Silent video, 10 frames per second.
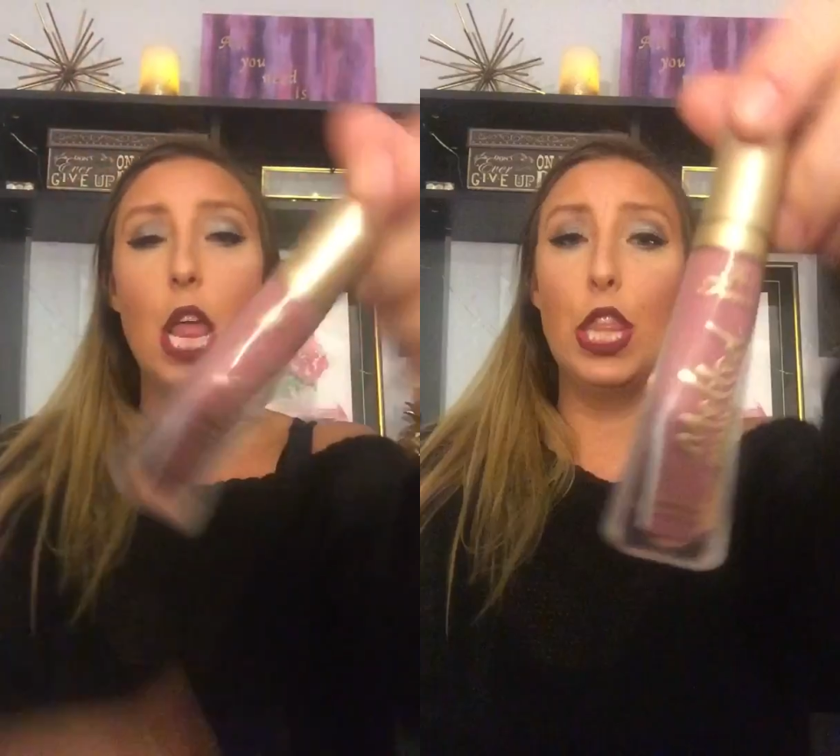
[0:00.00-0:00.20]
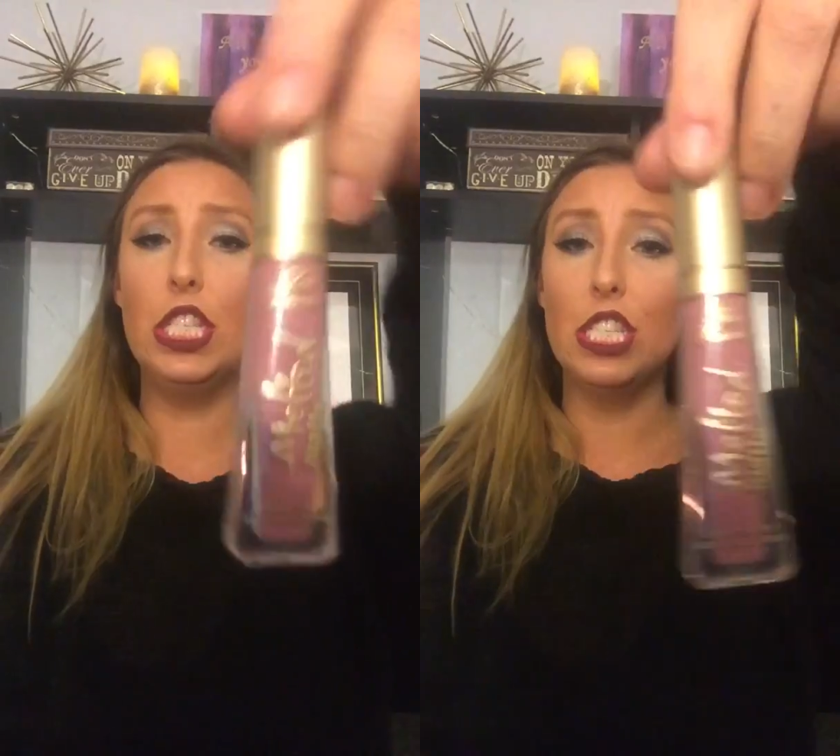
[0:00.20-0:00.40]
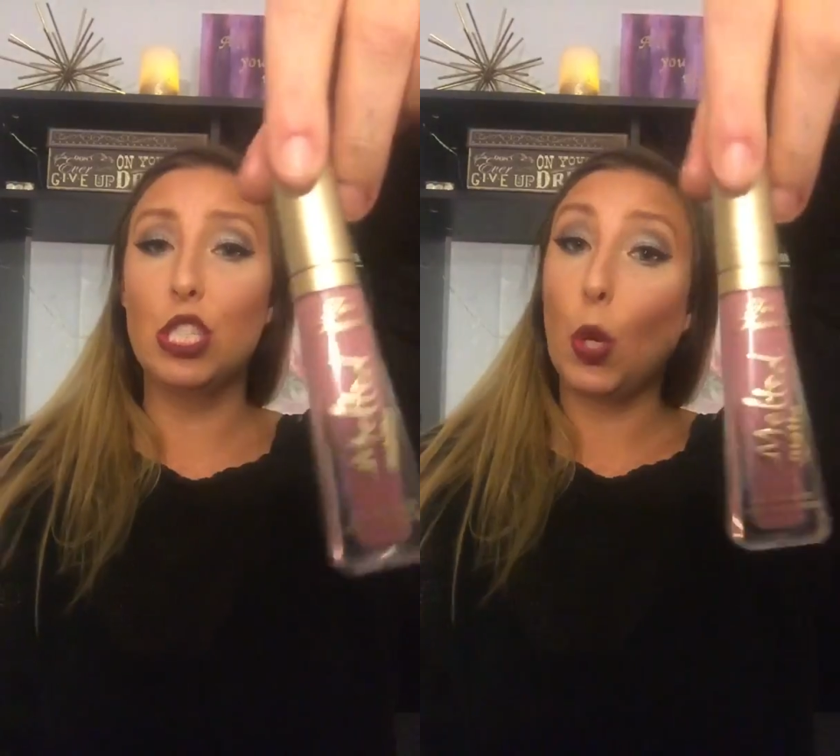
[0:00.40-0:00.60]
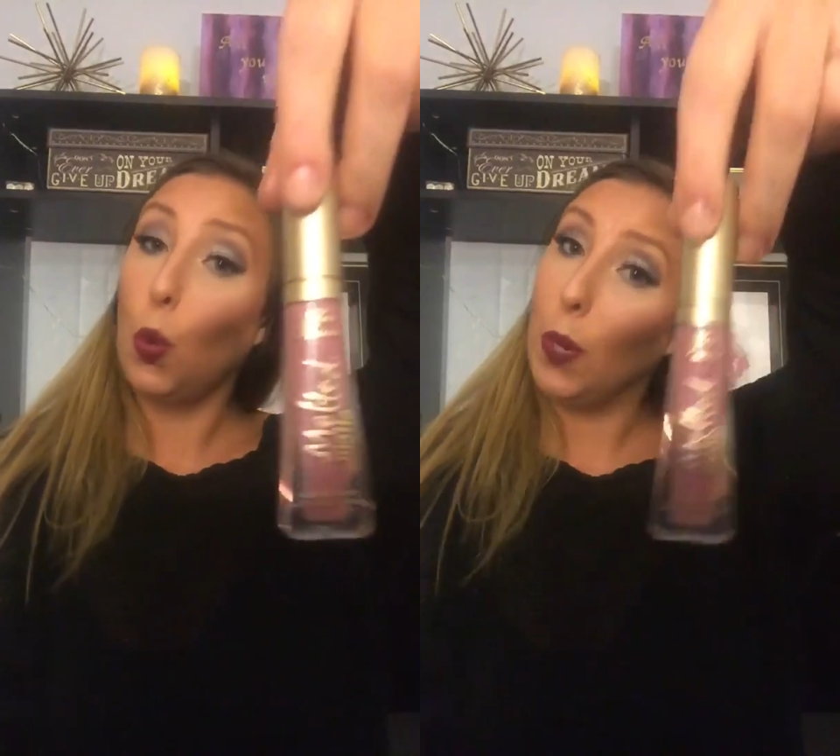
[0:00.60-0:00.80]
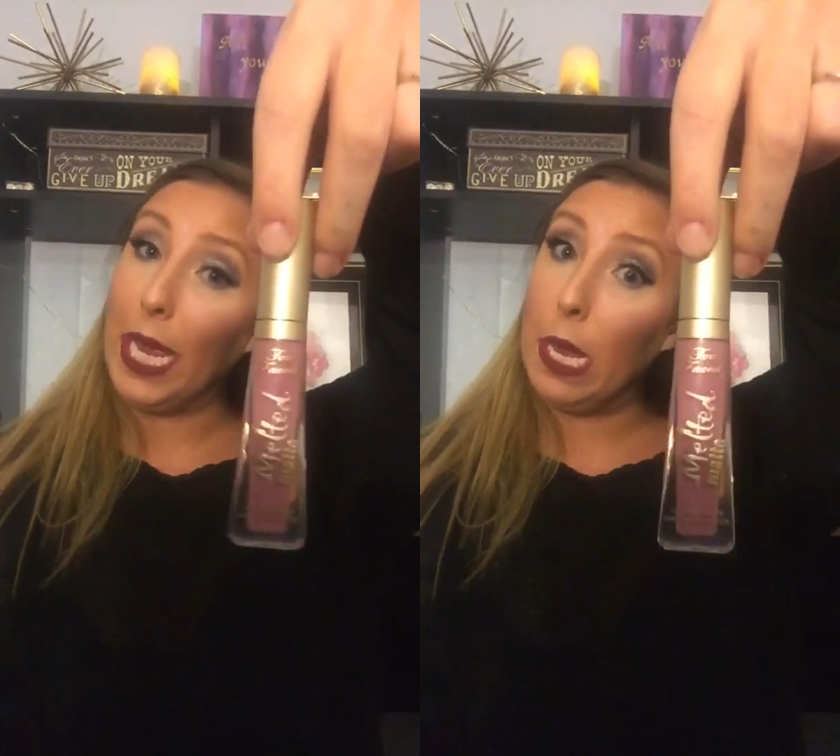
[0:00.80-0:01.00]
This is
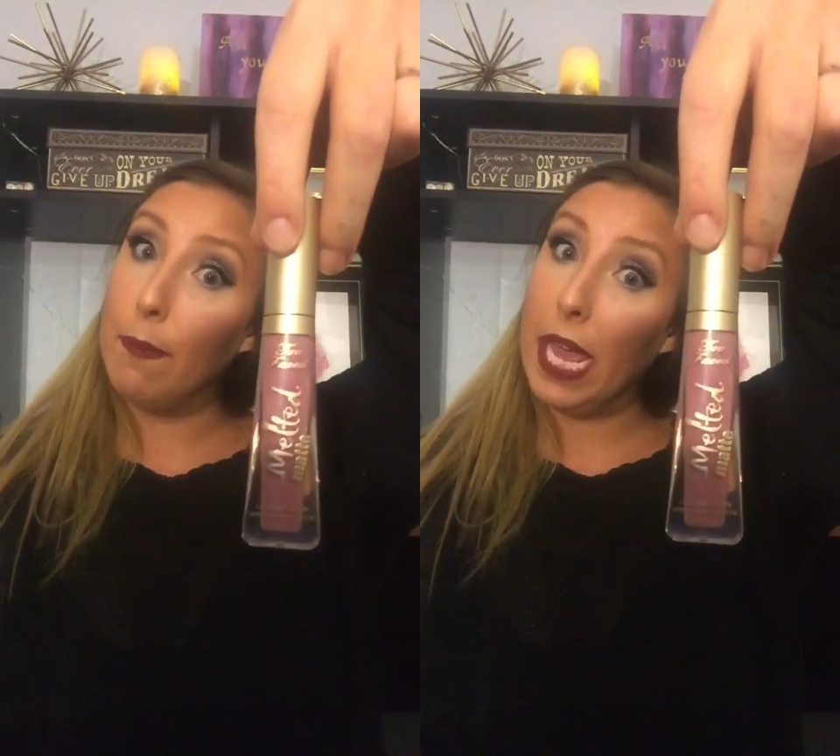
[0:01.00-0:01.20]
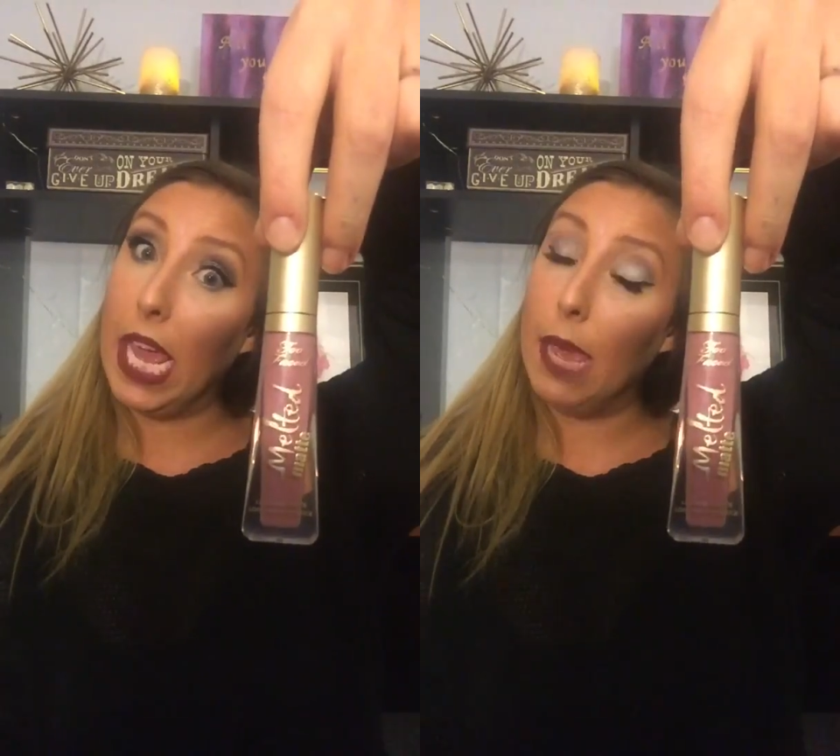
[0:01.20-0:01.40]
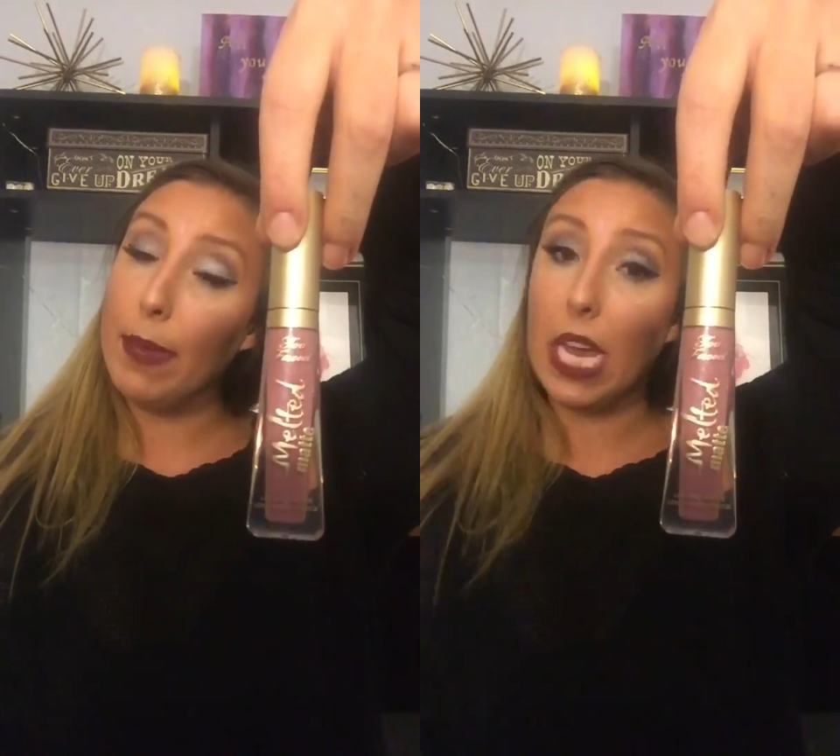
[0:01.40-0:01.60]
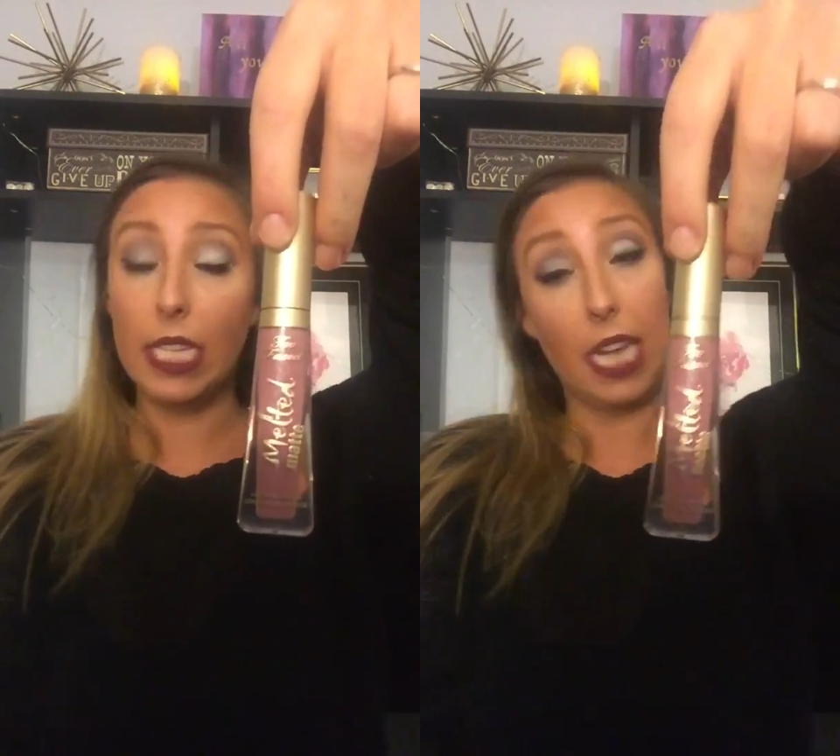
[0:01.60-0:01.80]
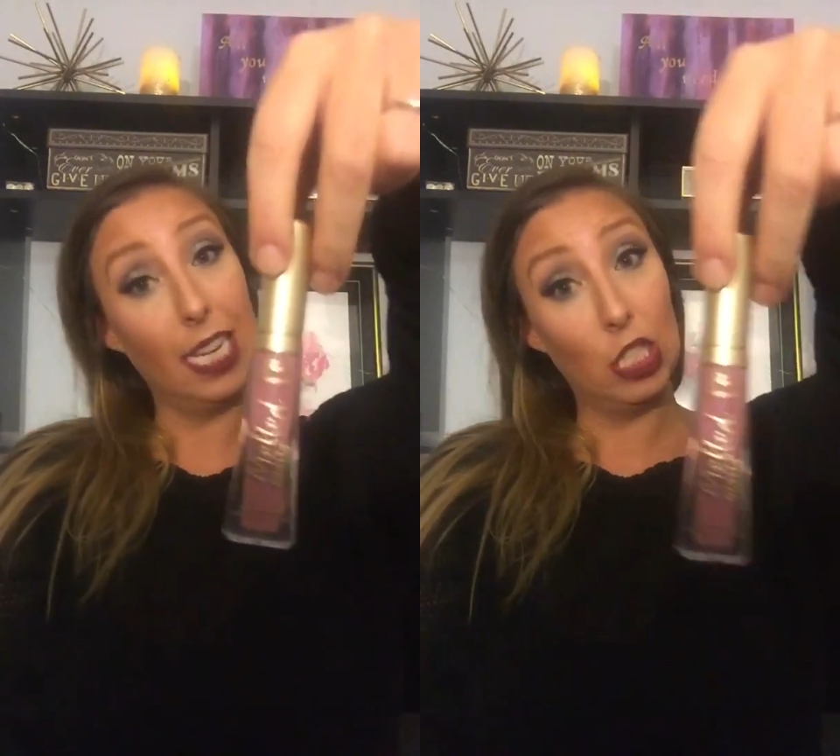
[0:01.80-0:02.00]
Queen Bee
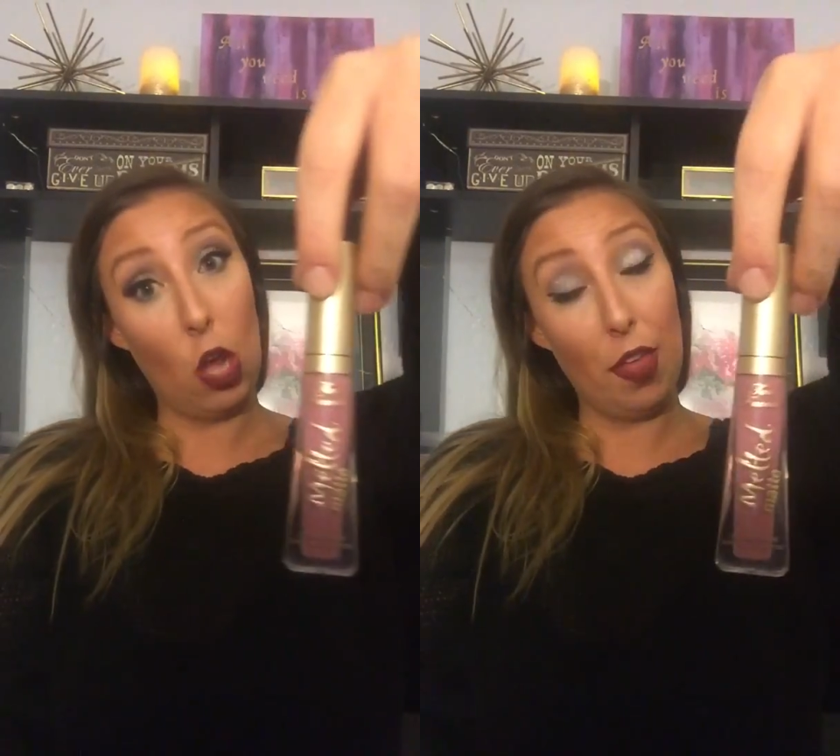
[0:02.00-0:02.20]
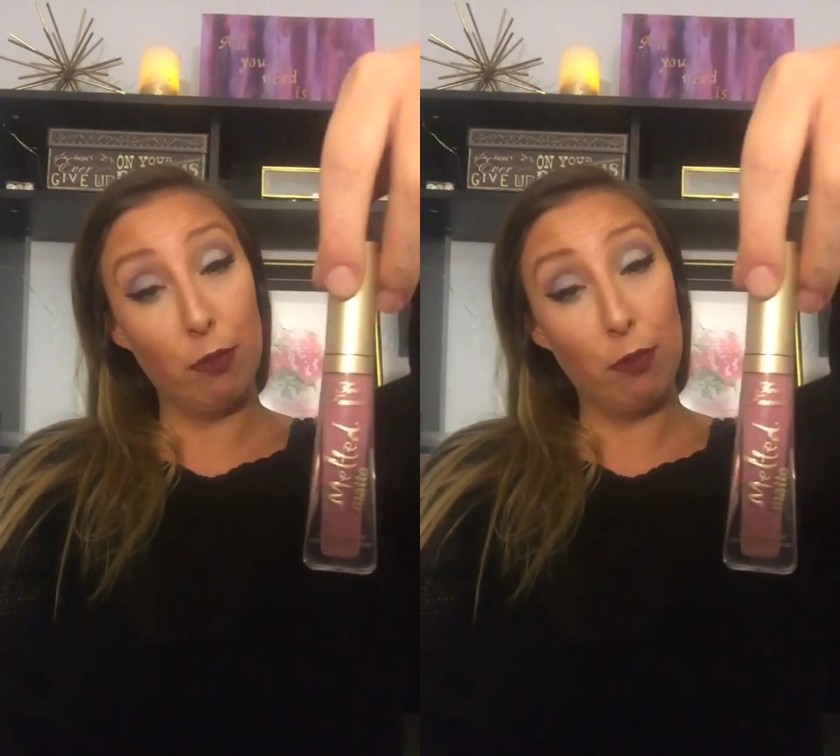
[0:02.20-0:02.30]
because I saw that